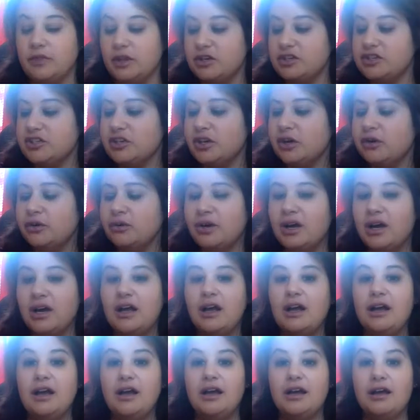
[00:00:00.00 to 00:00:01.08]
So
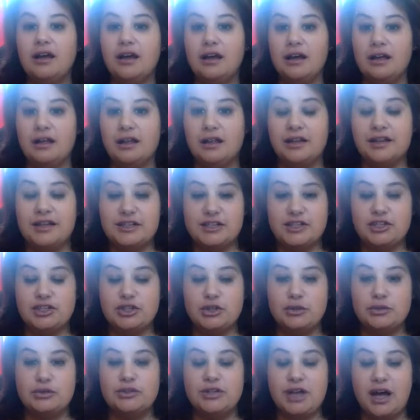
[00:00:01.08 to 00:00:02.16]
this
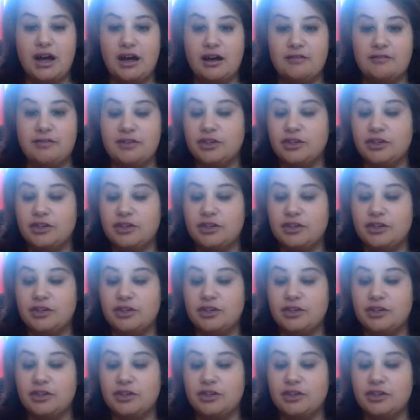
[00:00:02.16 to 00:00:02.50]
new love,